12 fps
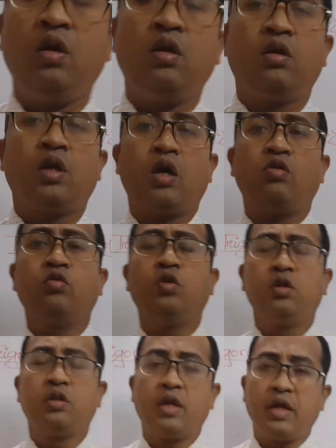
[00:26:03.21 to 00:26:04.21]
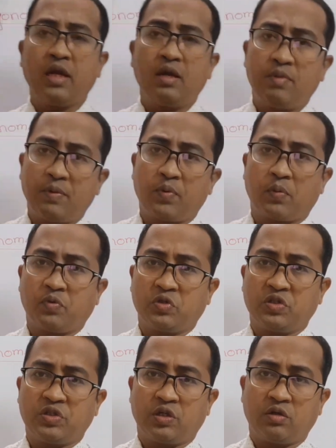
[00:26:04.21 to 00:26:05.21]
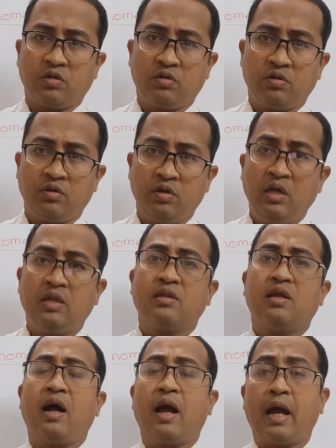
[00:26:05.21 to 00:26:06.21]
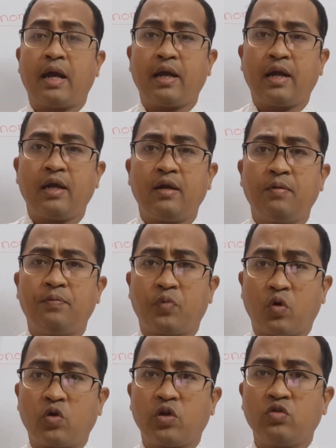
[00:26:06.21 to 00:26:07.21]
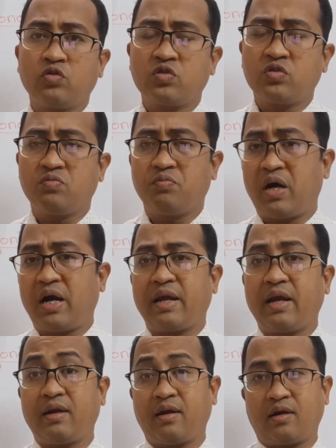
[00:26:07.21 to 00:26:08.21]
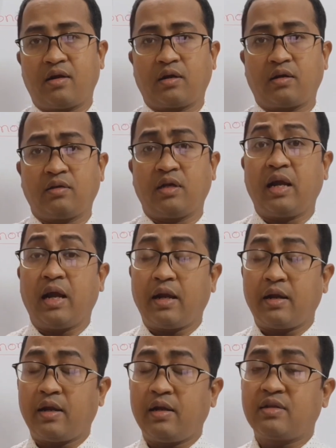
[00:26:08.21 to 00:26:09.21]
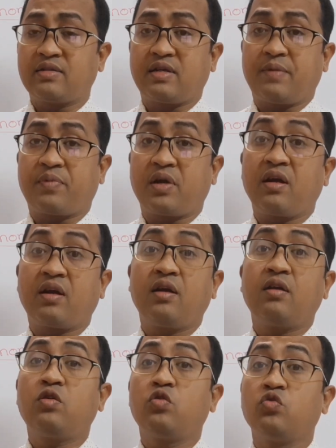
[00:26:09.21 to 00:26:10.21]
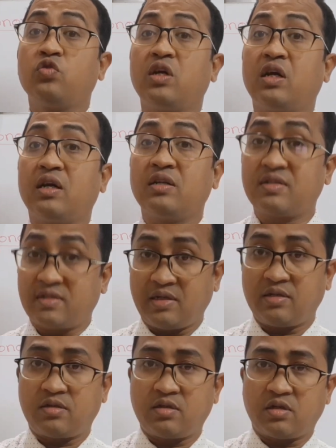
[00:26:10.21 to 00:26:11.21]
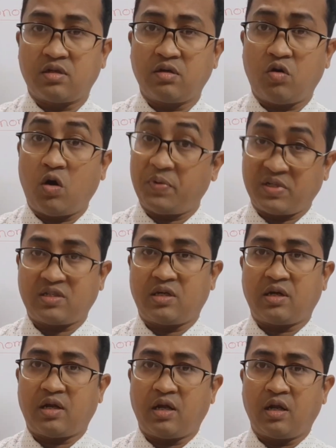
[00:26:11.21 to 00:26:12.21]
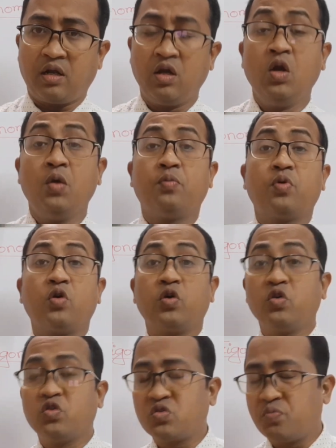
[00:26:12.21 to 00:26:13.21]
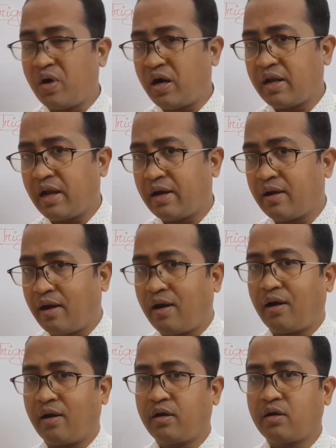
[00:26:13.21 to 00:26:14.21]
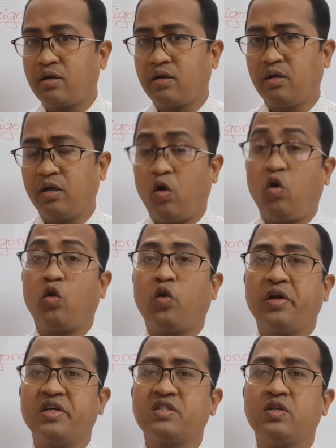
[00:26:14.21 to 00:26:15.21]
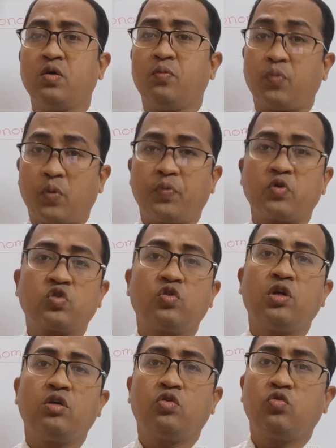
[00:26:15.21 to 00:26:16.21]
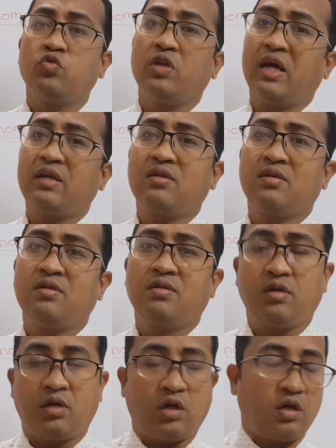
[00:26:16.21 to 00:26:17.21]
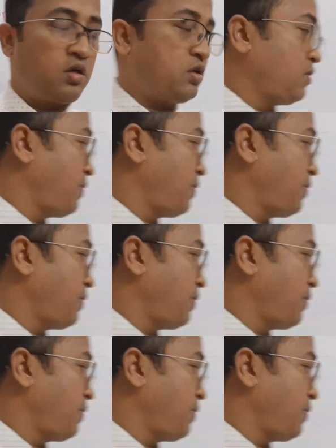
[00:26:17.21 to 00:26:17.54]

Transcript: Now 3 number proposition, the angle produced by an arc, the angle subtended to the center of a circle produced by an arc always proportional to that arc.